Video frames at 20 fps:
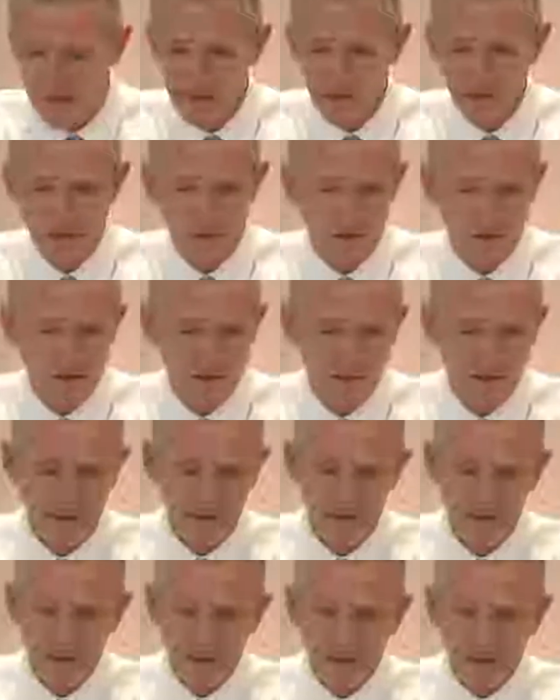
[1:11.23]
It talks
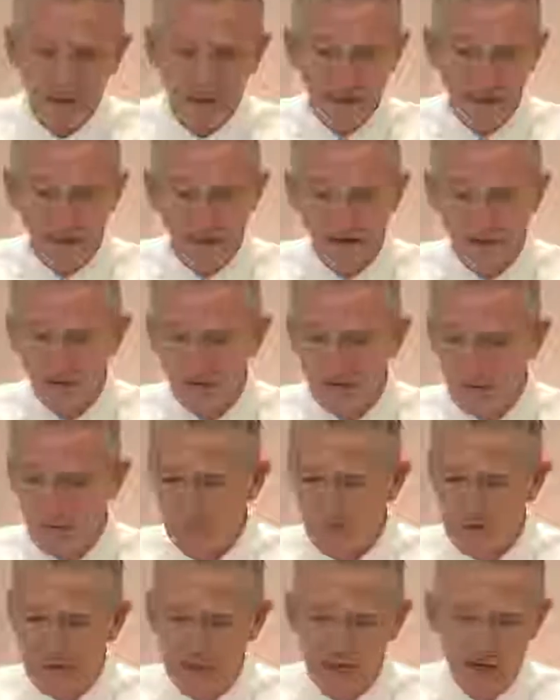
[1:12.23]
about uh,
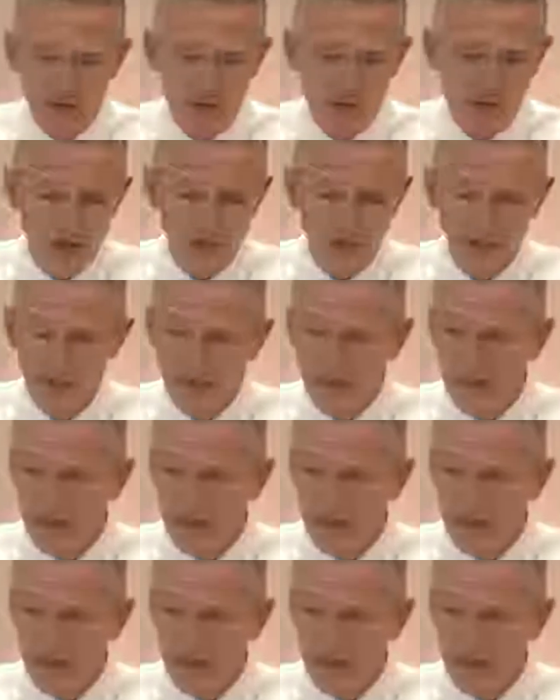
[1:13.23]
supplication,